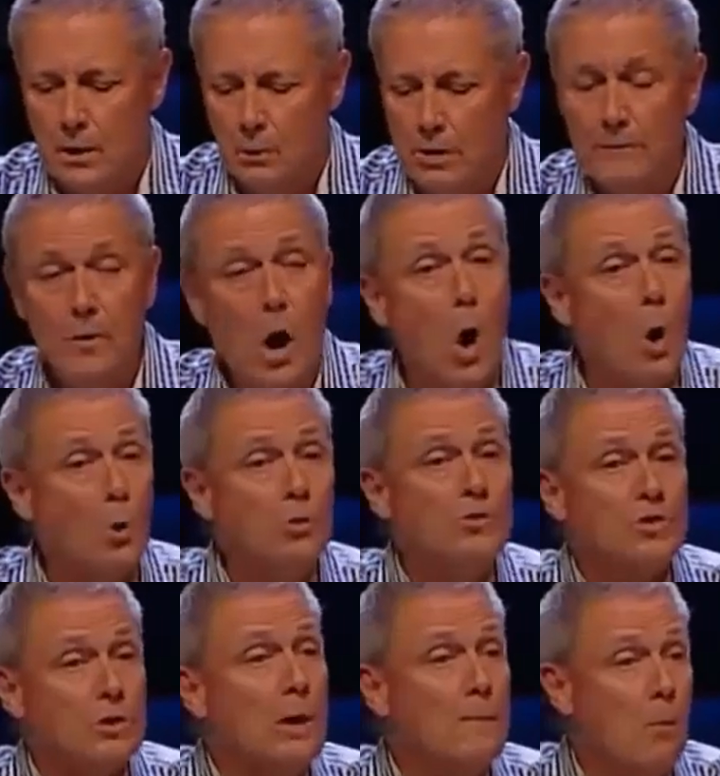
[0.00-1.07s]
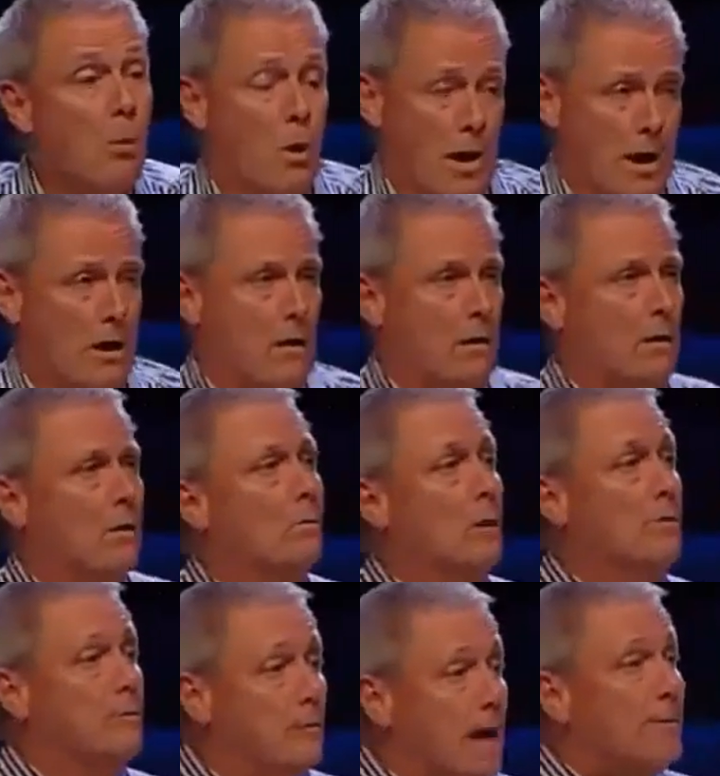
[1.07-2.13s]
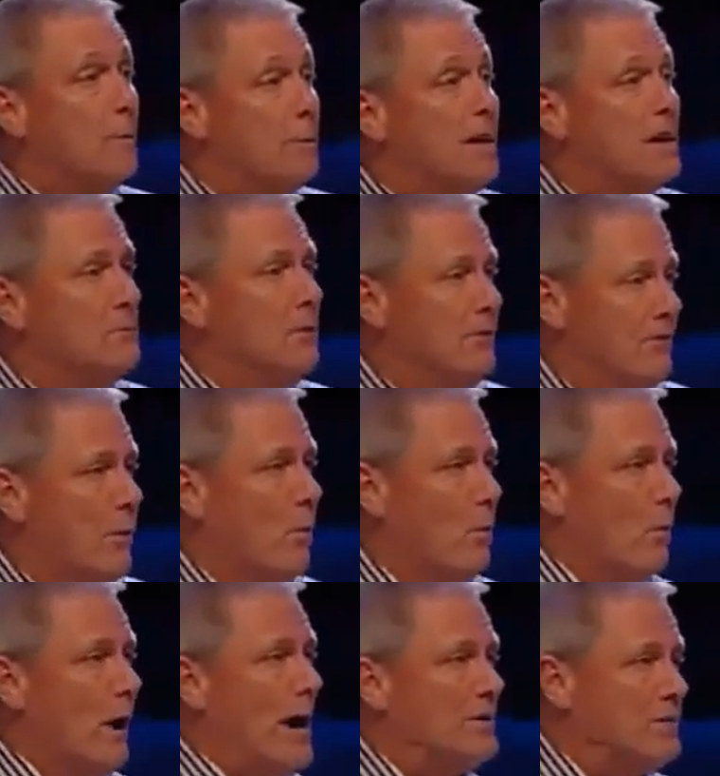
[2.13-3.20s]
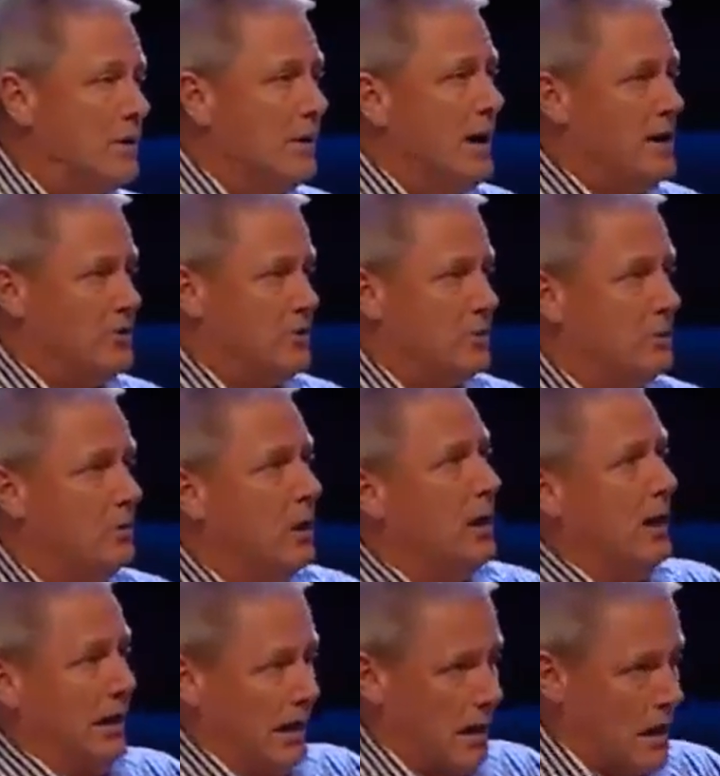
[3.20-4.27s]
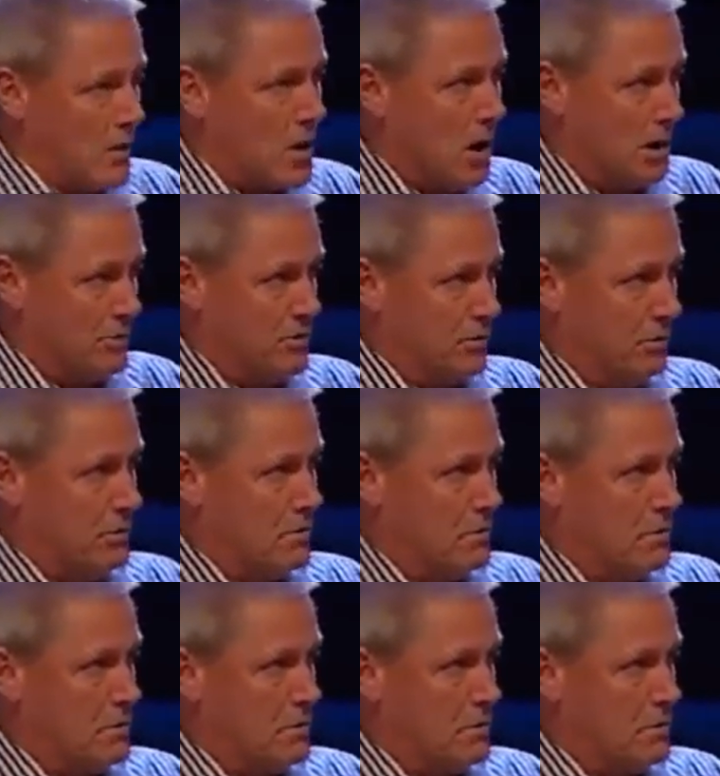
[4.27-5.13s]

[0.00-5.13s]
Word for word: We've gone somewhere we've never been before as a nation in our conscience.